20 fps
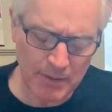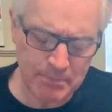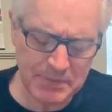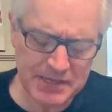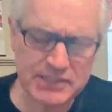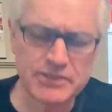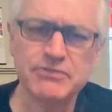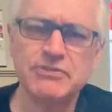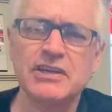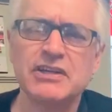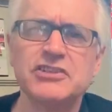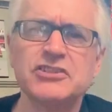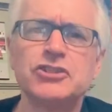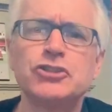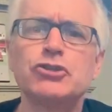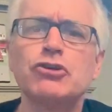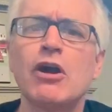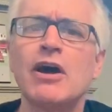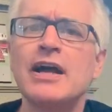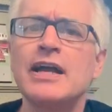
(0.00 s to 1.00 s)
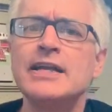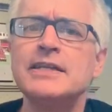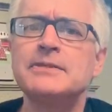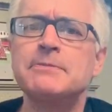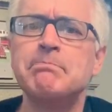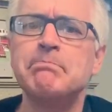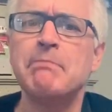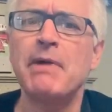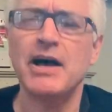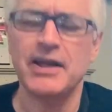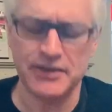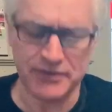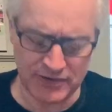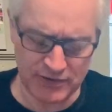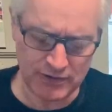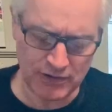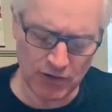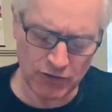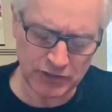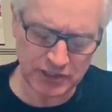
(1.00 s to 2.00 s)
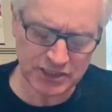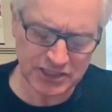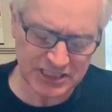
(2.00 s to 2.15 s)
a bit of dried mud on a